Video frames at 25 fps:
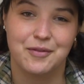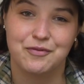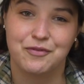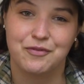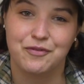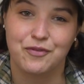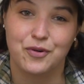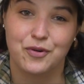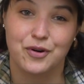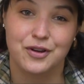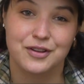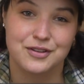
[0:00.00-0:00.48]

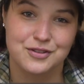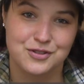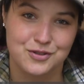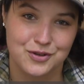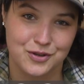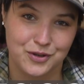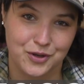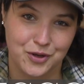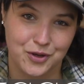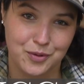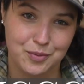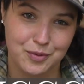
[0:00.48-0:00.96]
for the
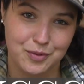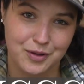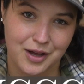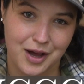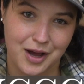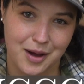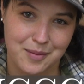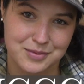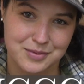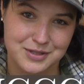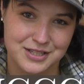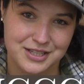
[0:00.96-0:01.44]
student cupola
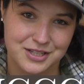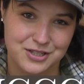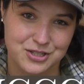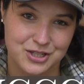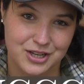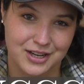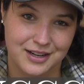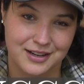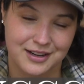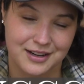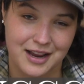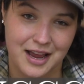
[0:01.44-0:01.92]

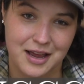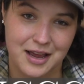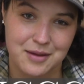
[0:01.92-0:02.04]
competition?